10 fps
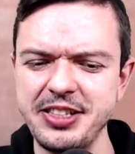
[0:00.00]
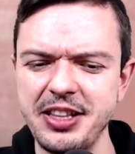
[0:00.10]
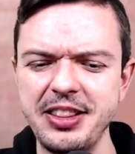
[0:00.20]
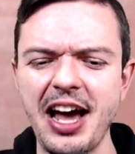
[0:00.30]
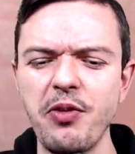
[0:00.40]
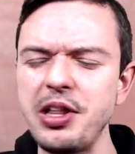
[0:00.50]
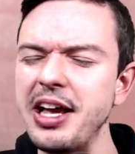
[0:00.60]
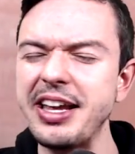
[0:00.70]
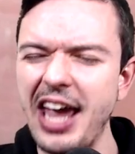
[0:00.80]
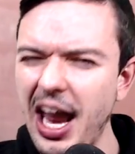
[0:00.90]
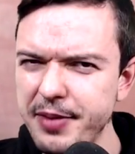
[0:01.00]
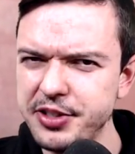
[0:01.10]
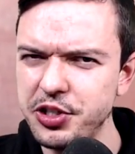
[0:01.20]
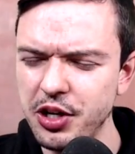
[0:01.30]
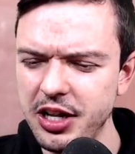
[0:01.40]
not really a game that
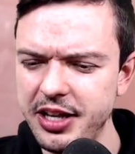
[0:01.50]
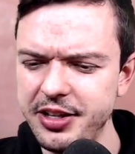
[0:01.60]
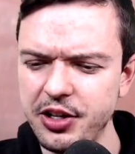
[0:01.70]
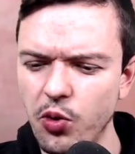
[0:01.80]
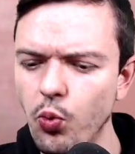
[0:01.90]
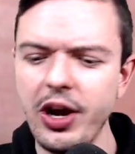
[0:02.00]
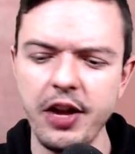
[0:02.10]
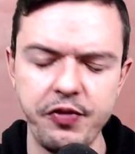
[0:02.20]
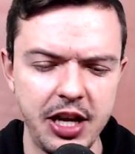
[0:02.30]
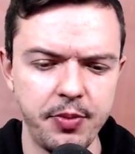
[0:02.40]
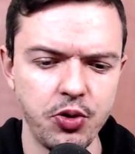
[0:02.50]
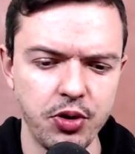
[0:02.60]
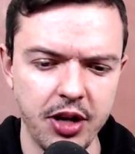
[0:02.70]
you're gonna you know win if you keep doing it.